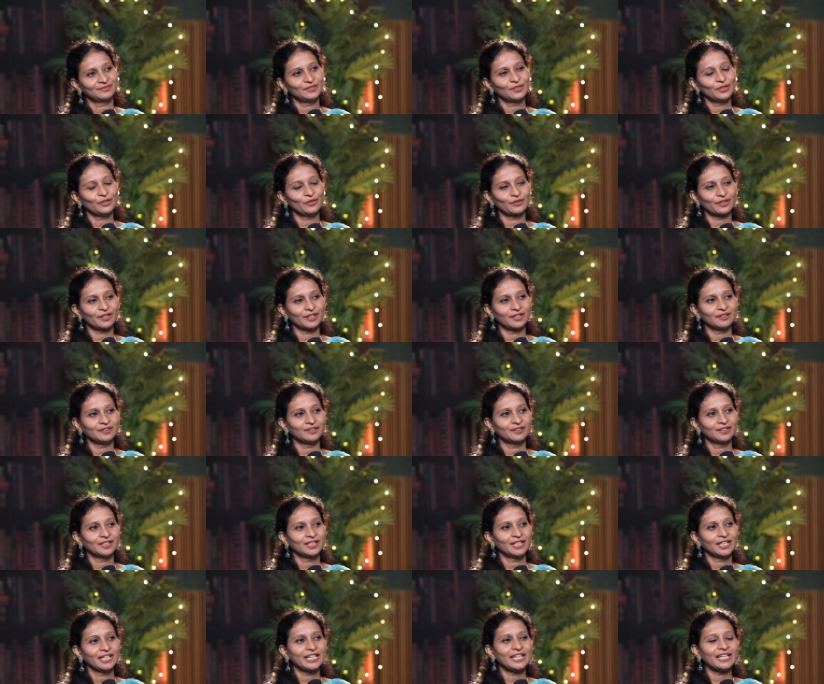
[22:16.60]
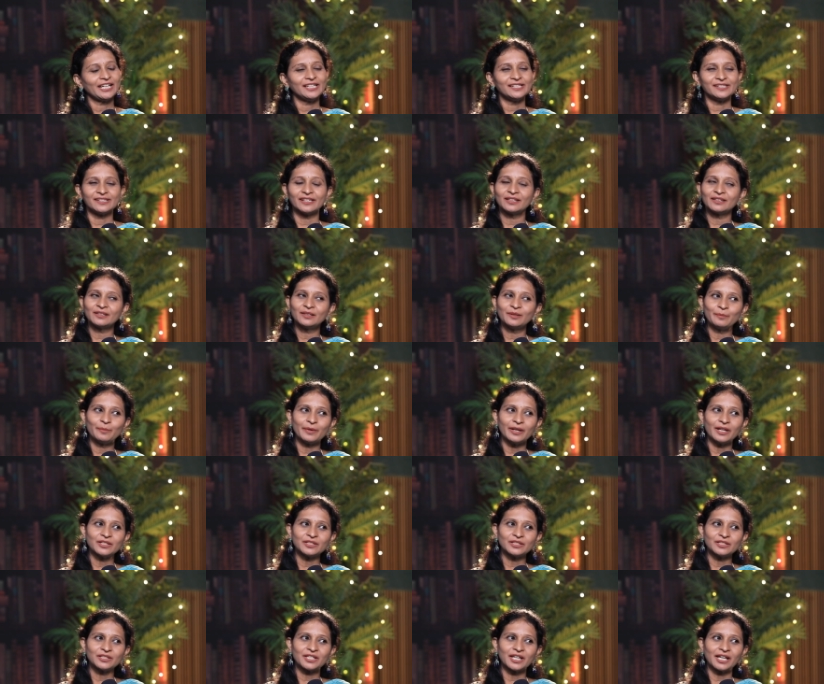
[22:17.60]
Okay. Is that the
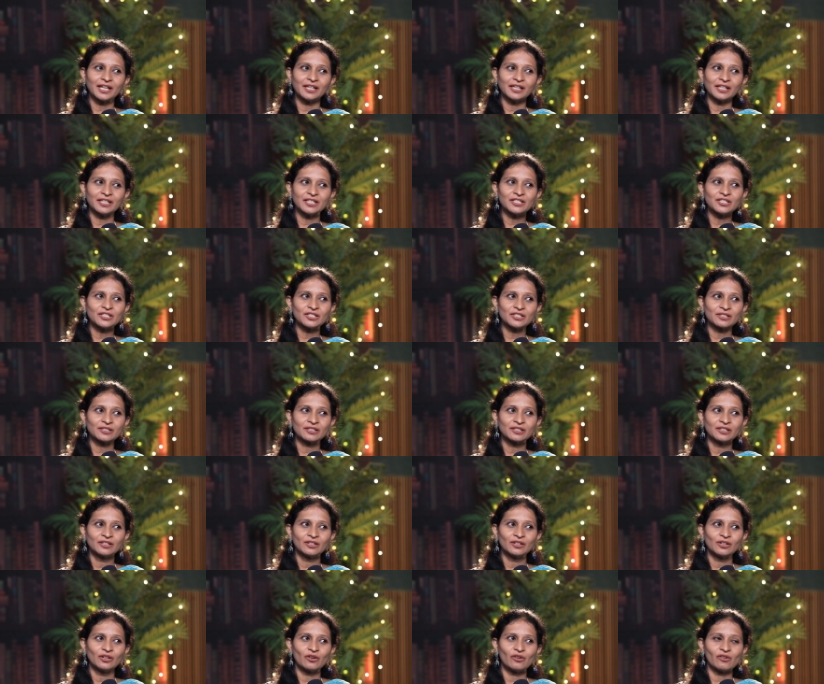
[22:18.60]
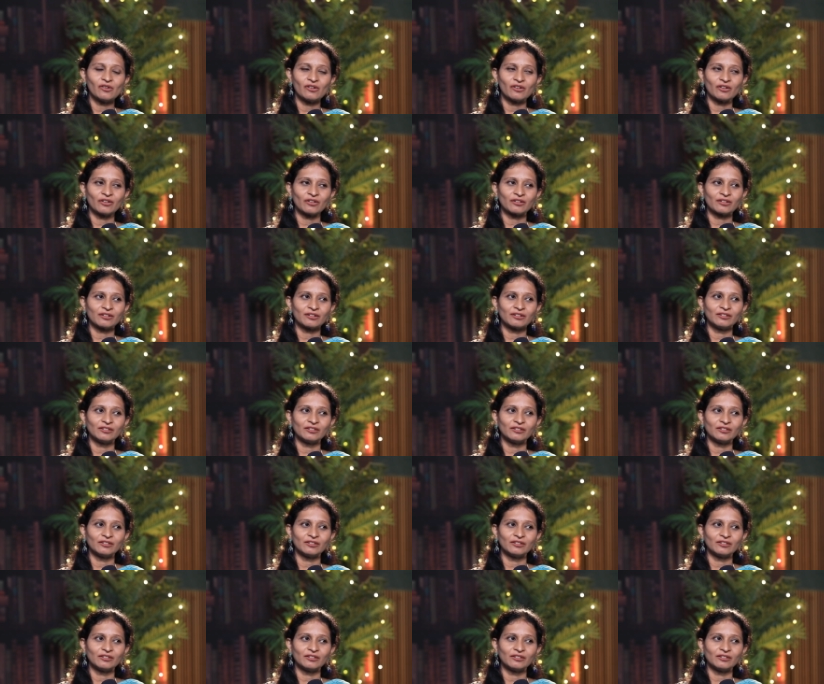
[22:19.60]
major challenge, or